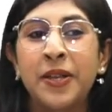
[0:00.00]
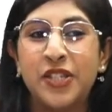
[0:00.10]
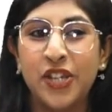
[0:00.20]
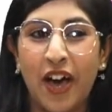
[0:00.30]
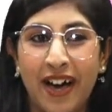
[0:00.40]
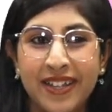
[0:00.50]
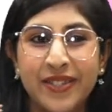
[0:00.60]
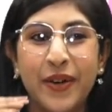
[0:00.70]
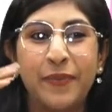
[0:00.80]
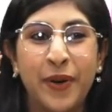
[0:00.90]
chance
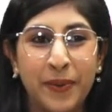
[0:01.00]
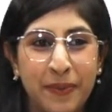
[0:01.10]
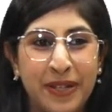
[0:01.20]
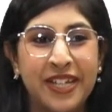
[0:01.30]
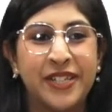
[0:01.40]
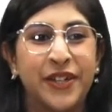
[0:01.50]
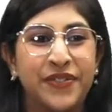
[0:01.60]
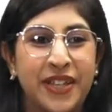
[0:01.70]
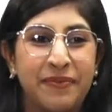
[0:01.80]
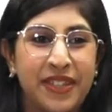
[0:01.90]
or probability of
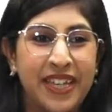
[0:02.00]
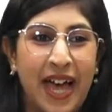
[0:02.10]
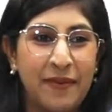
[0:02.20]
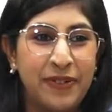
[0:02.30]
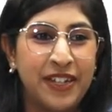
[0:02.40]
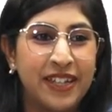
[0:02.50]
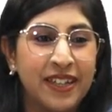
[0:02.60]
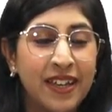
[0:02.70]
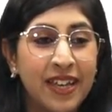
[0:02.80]
something happening.